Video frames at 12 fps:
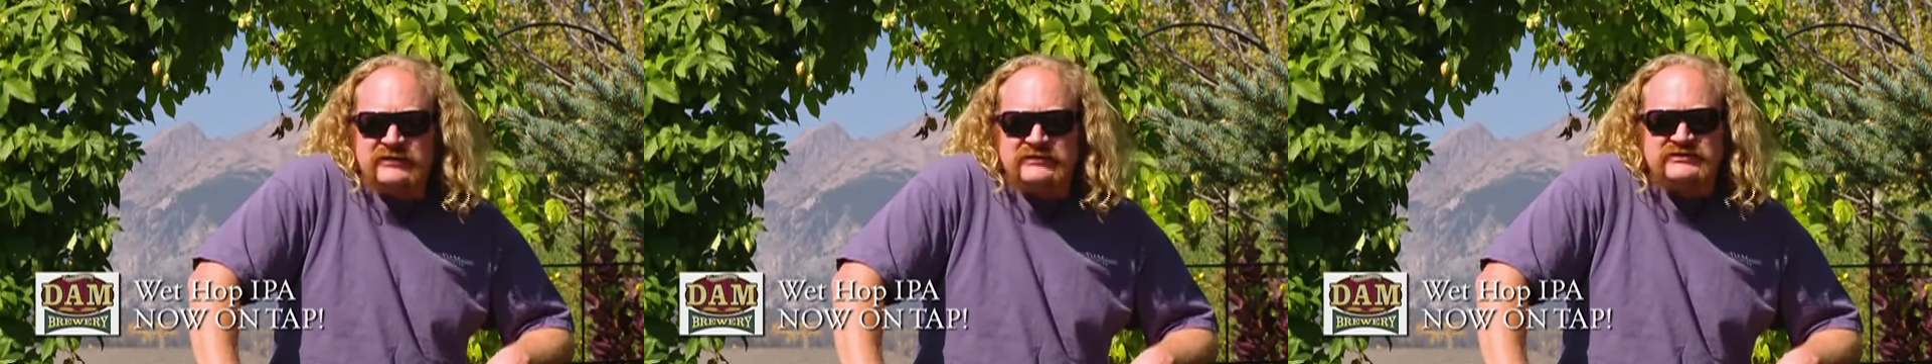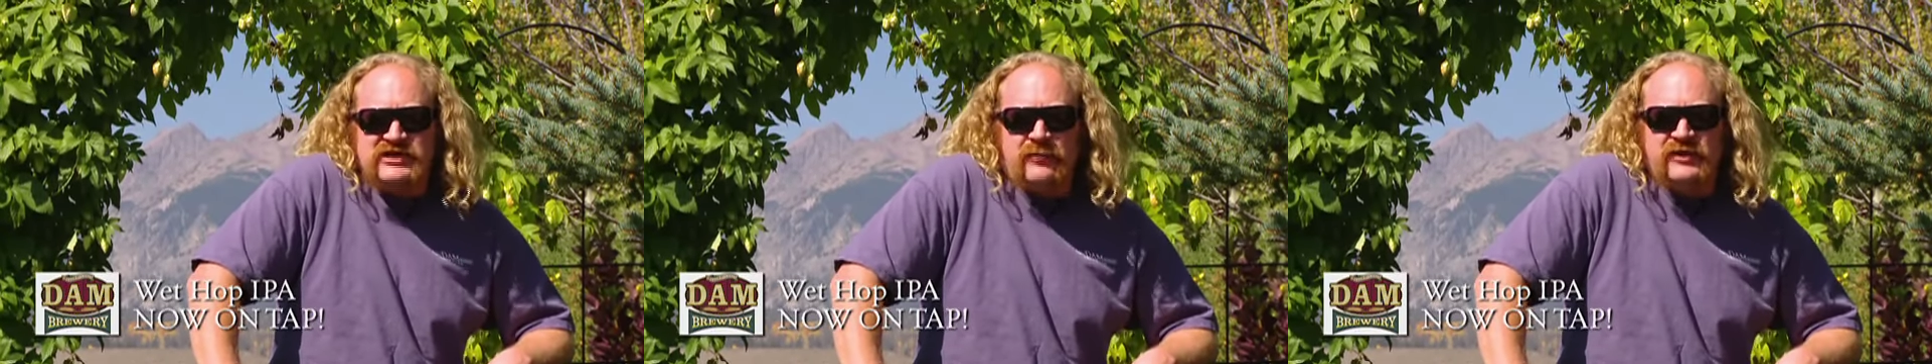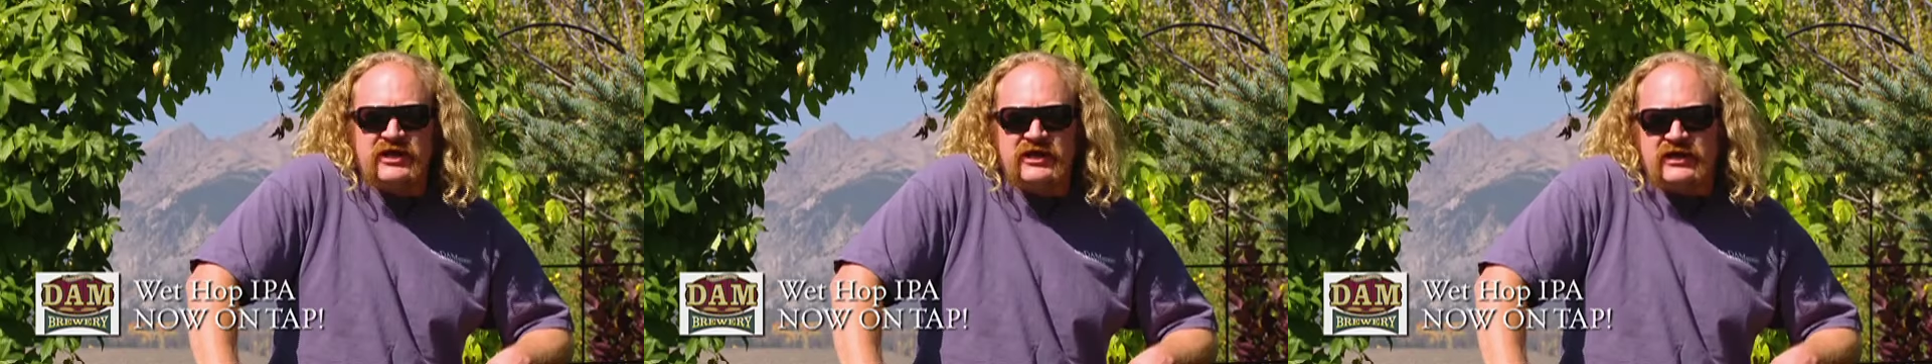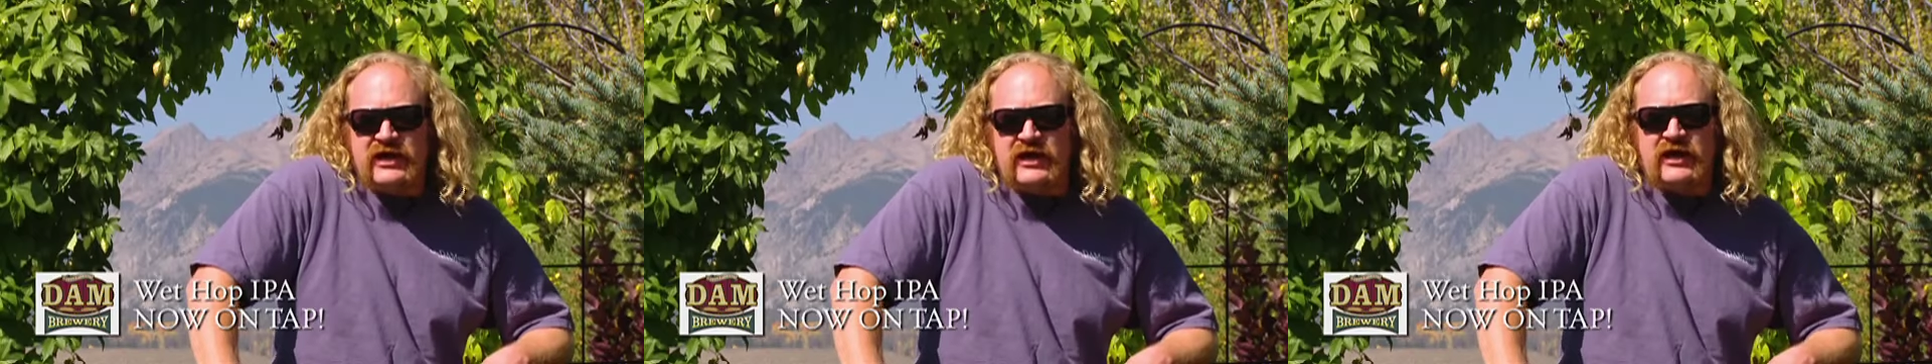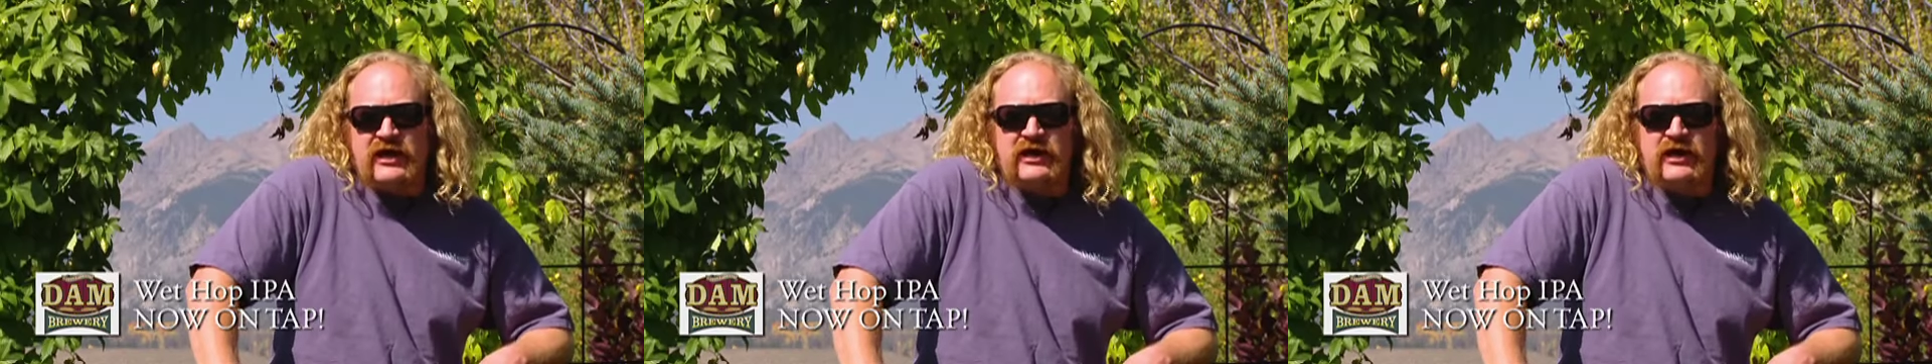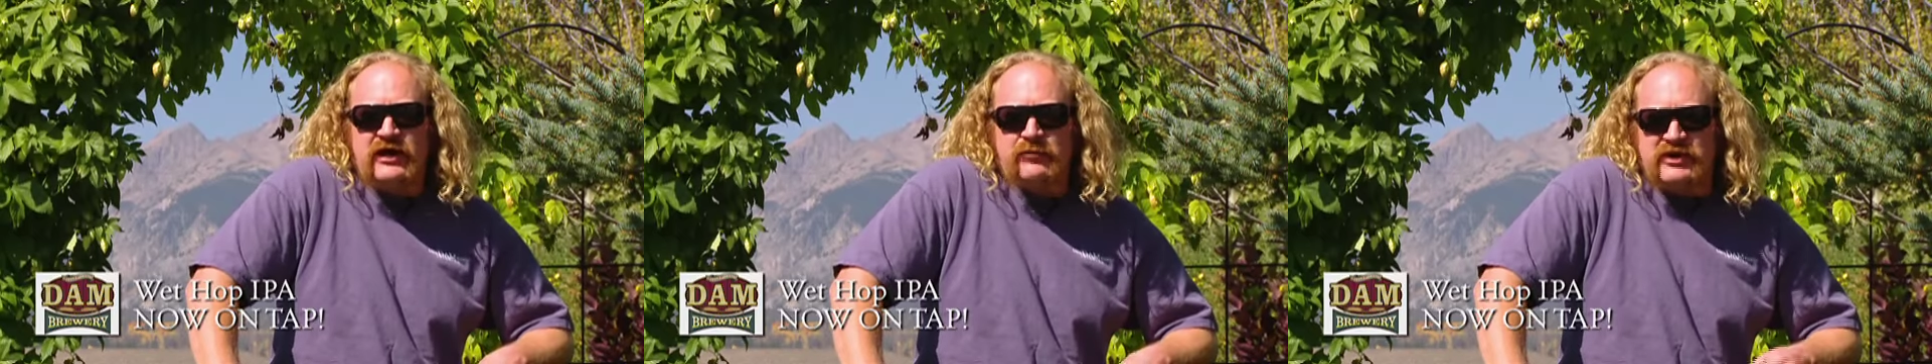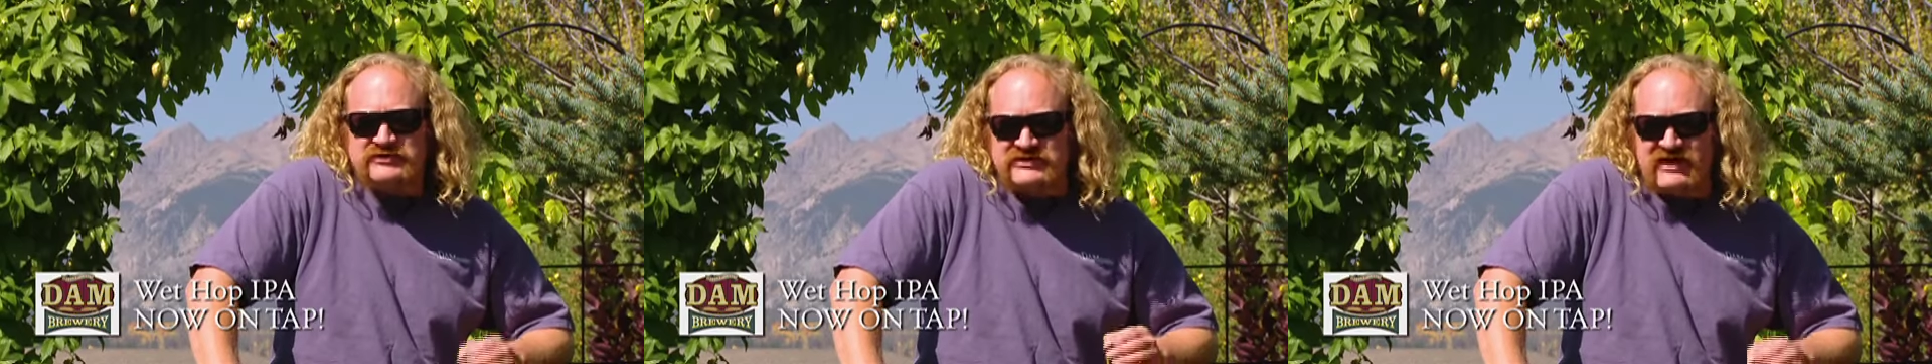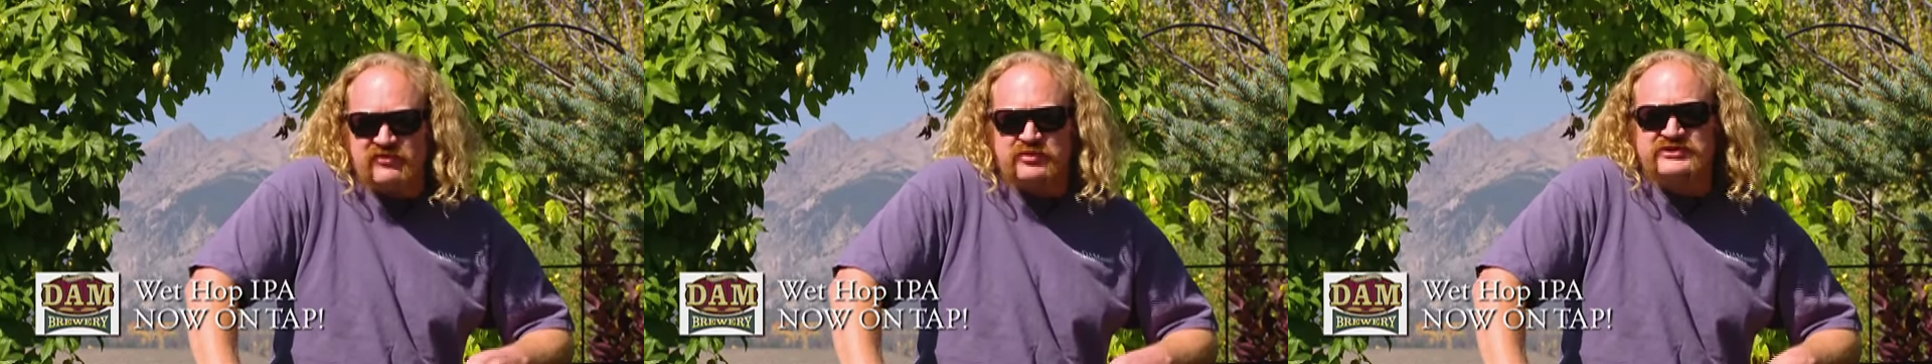It's coming in uh, about
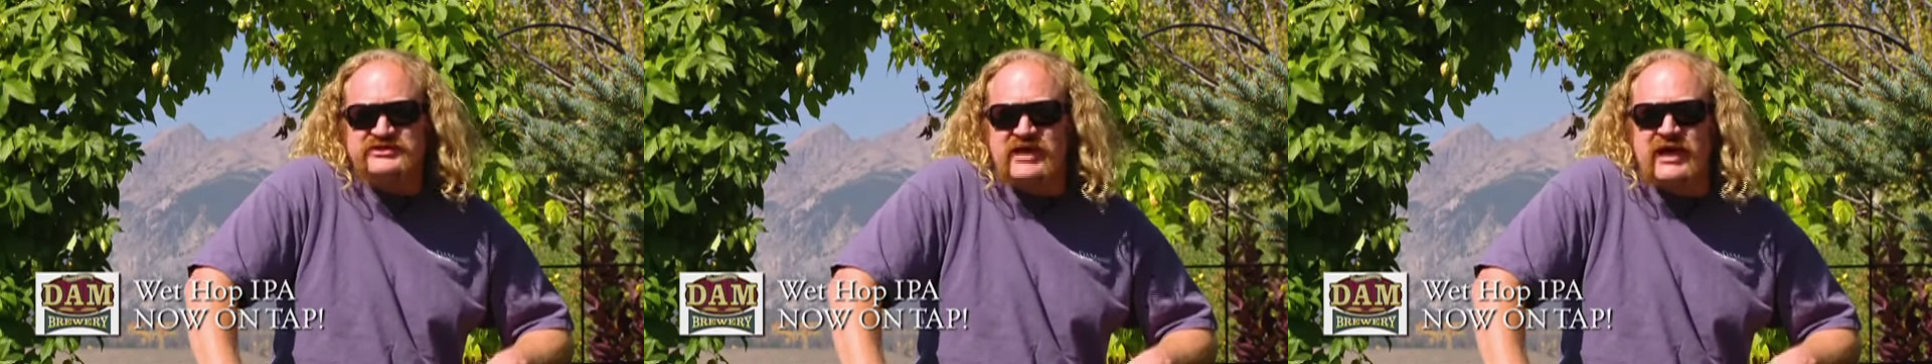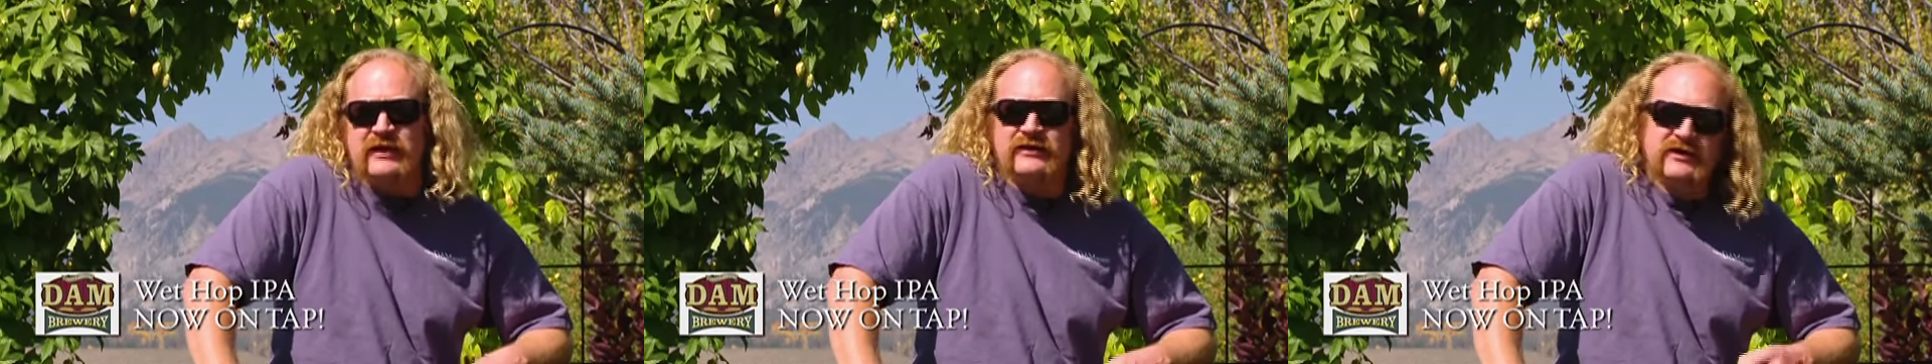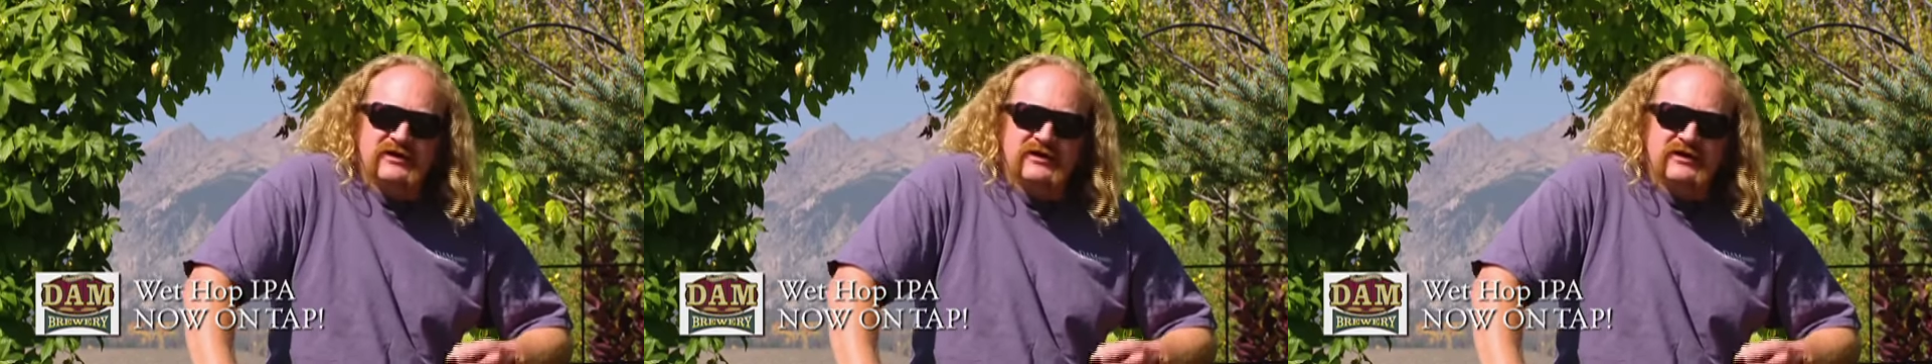7%,